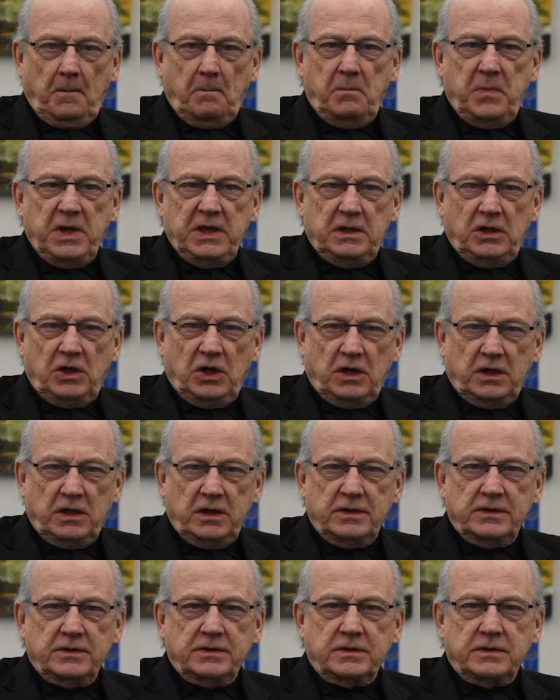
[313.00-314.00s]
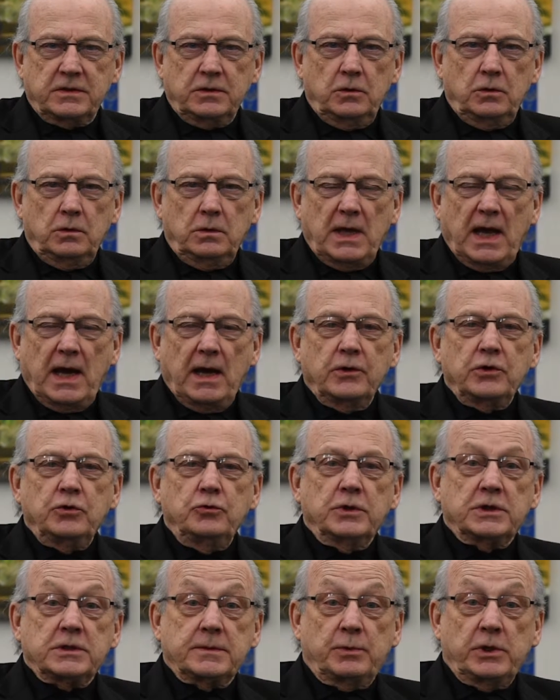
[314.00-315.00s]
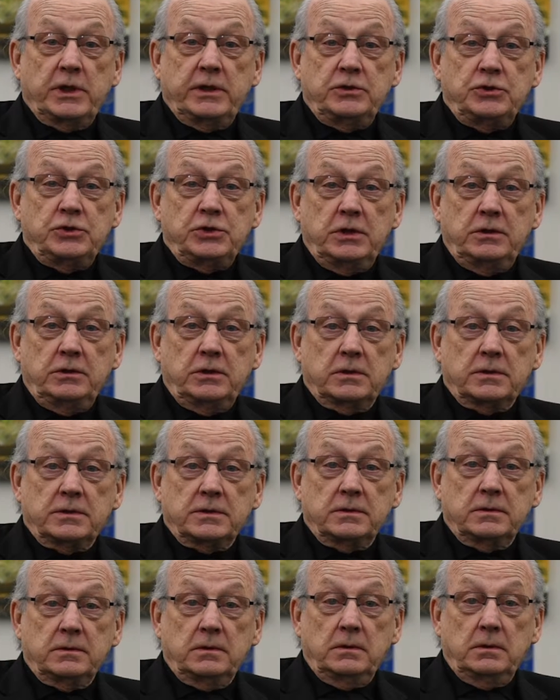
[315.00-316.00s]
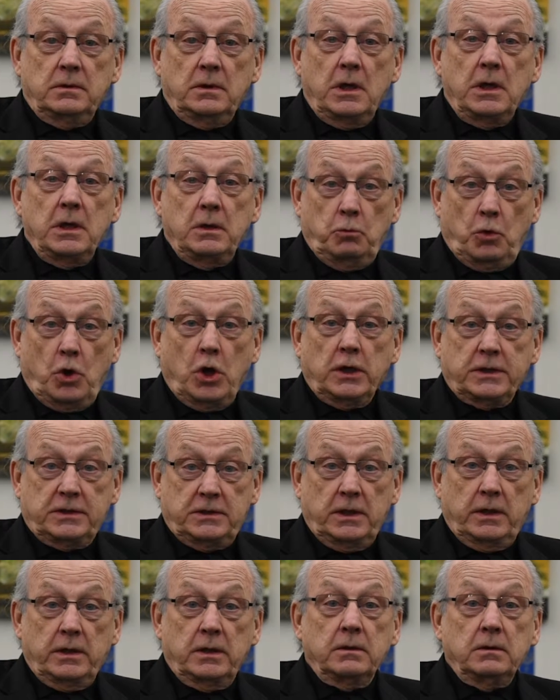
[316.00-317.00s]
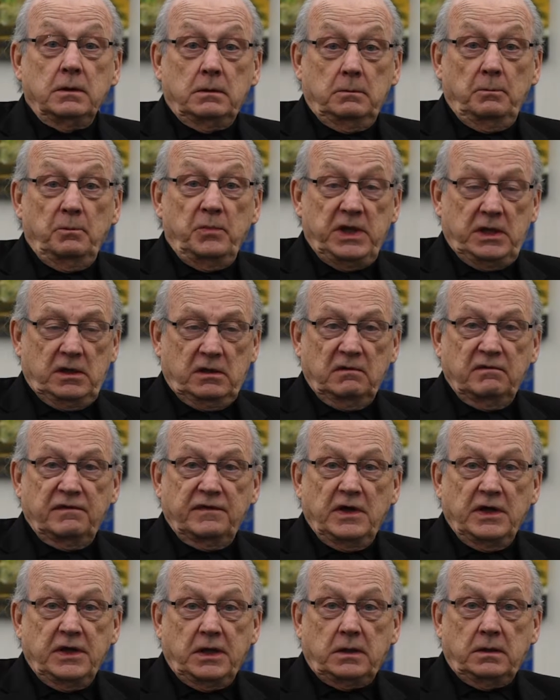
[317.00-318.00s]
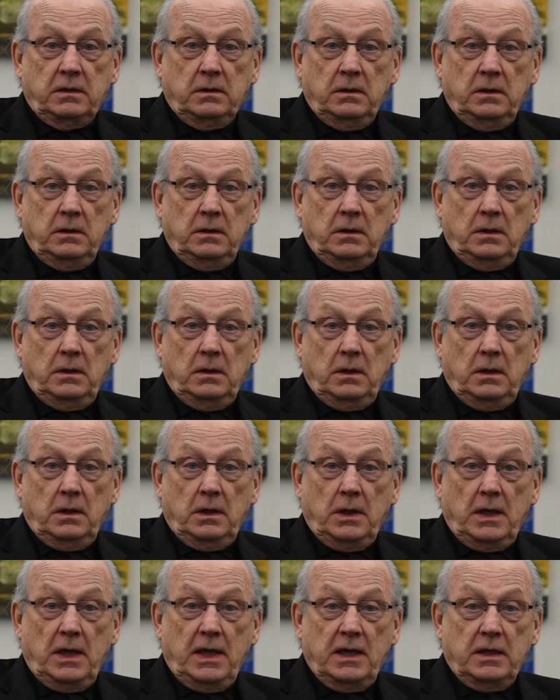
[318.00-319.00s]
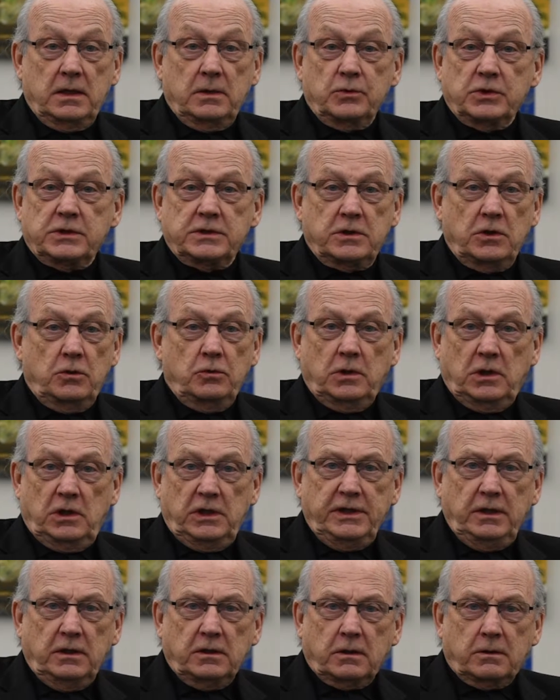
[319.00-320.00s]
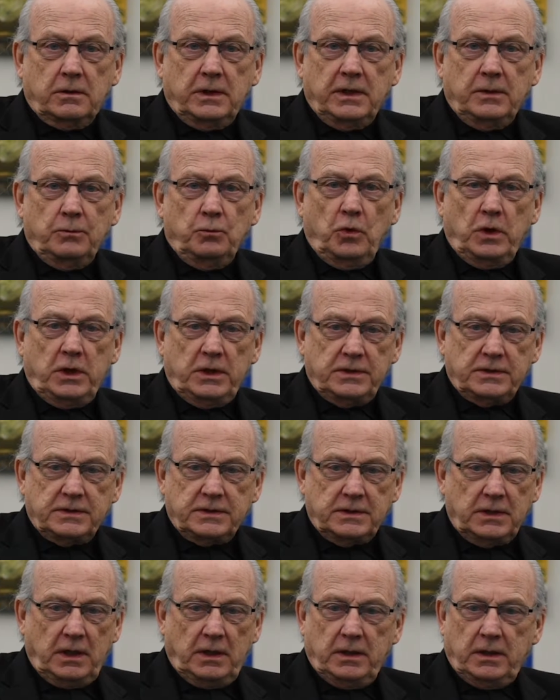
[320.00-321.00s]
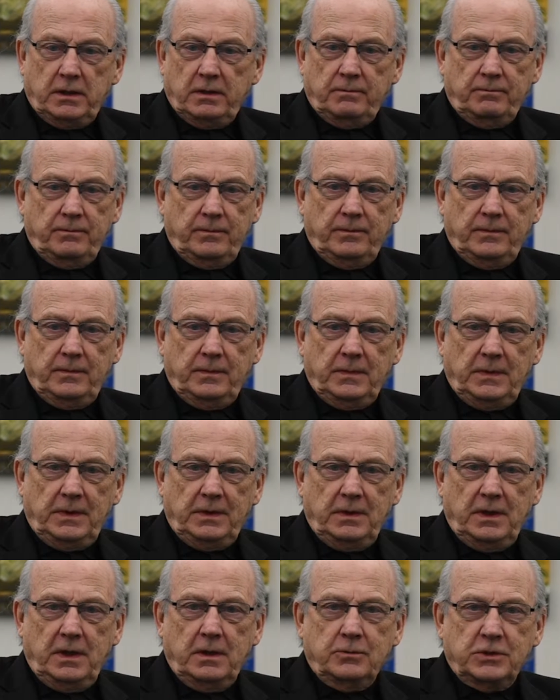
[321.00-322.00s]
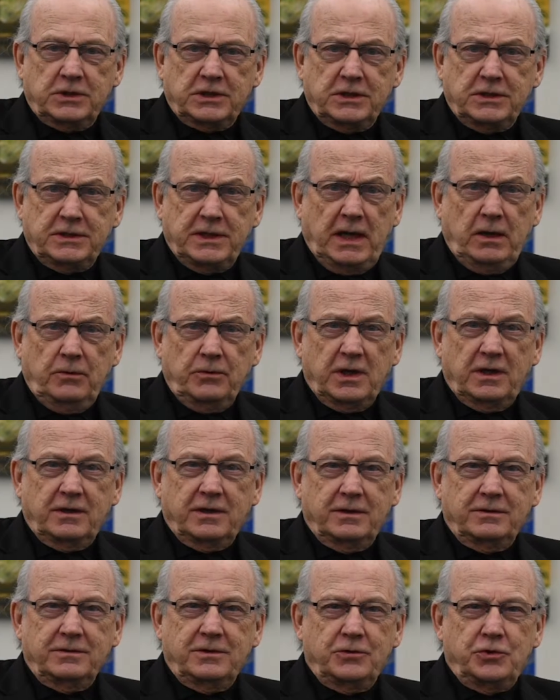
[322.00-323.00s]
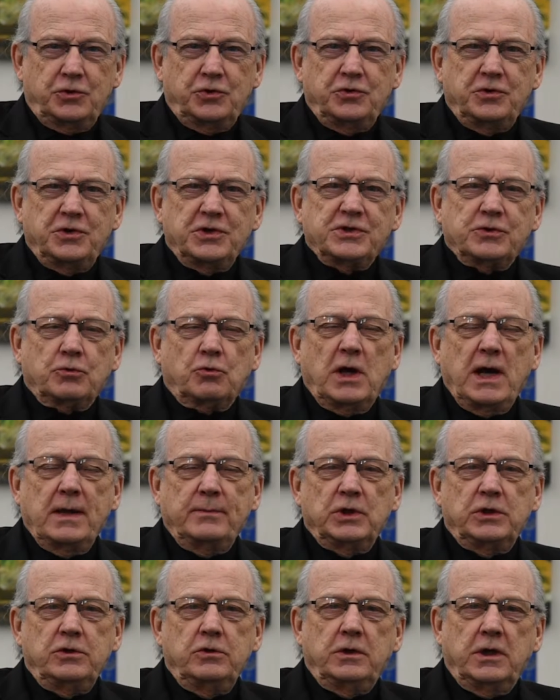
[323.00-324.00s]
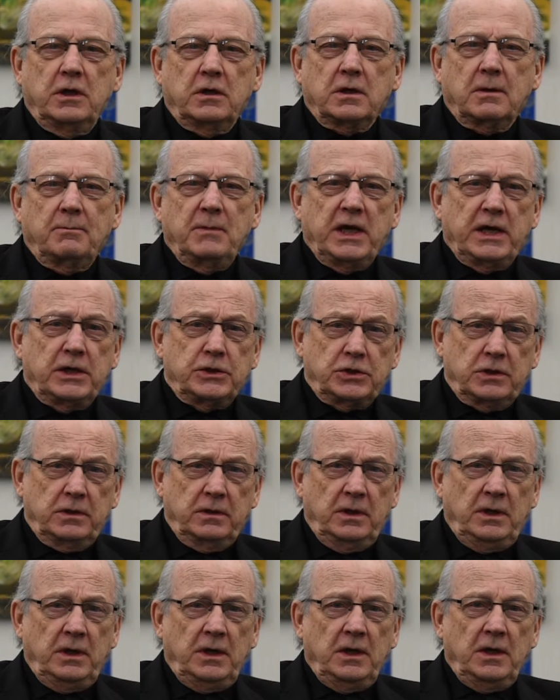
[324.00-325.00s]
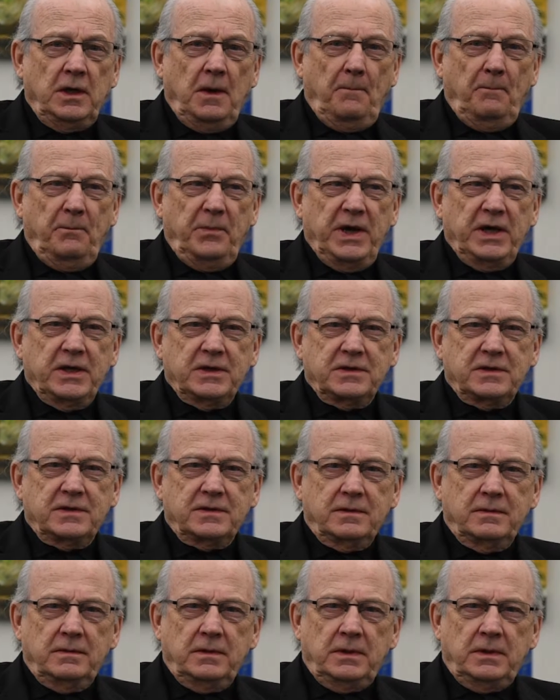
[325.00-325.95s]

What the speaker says: Because how do you explain genius? He walked in being funny. And it was so clear. It was astounding. To describe it, you can't imagine. But